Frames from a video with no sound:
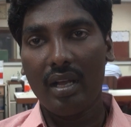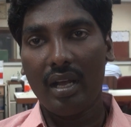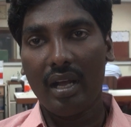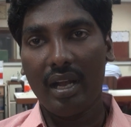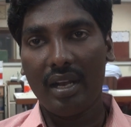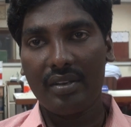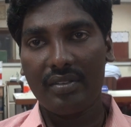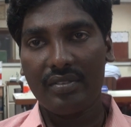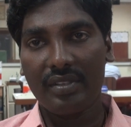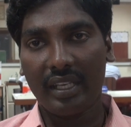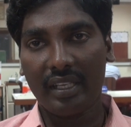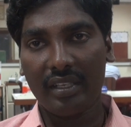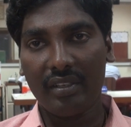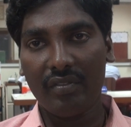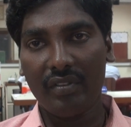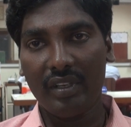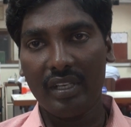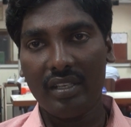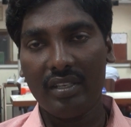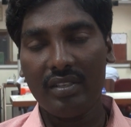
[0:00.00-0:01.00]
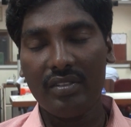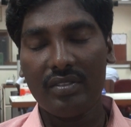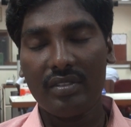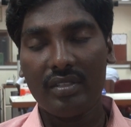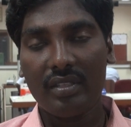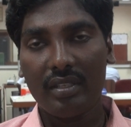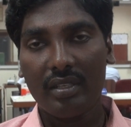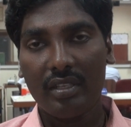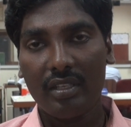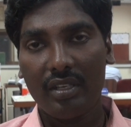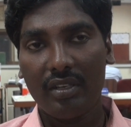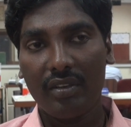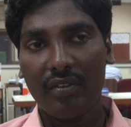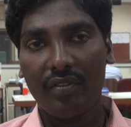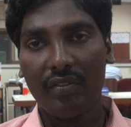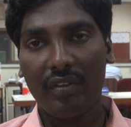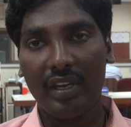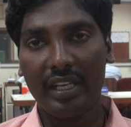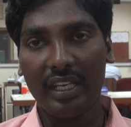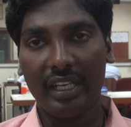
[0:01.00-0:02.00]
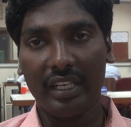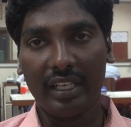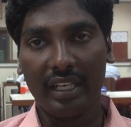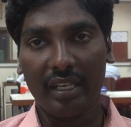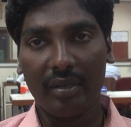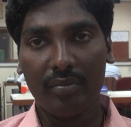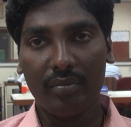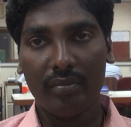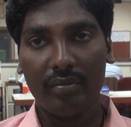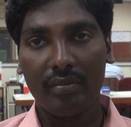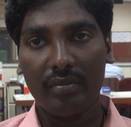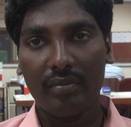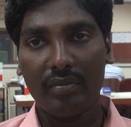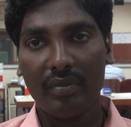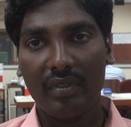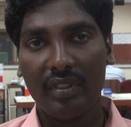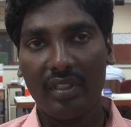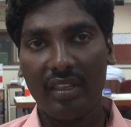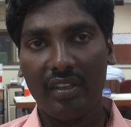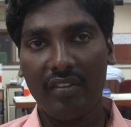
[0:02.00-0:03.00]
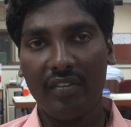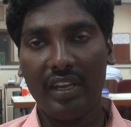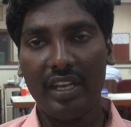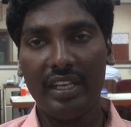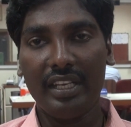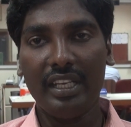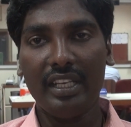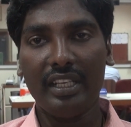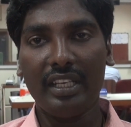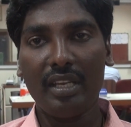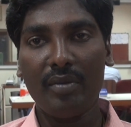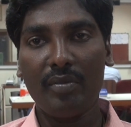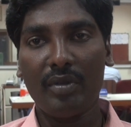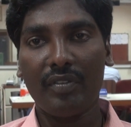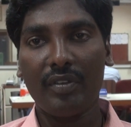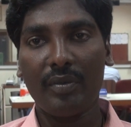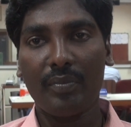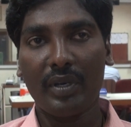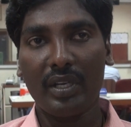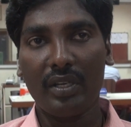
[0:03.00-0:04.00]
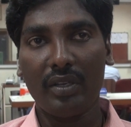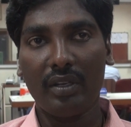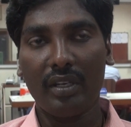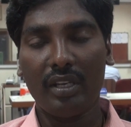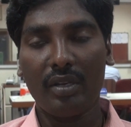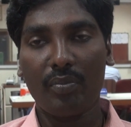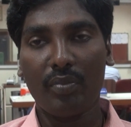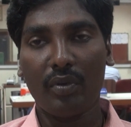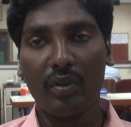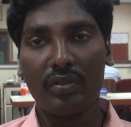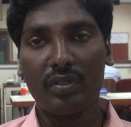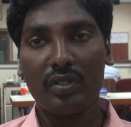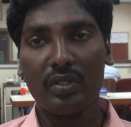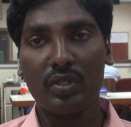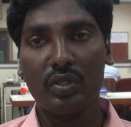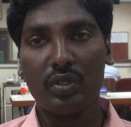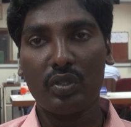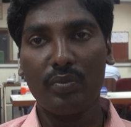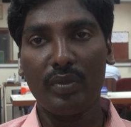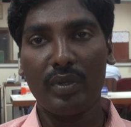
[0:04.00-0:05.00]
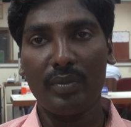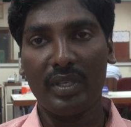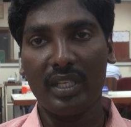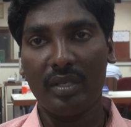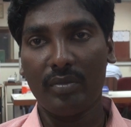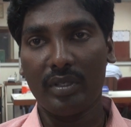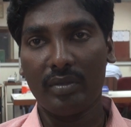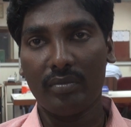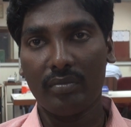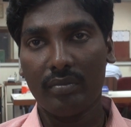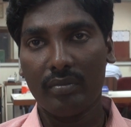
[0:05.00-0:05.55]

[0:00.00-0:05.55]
And second one is waiting time. The waiting time of a particular process should be minimum.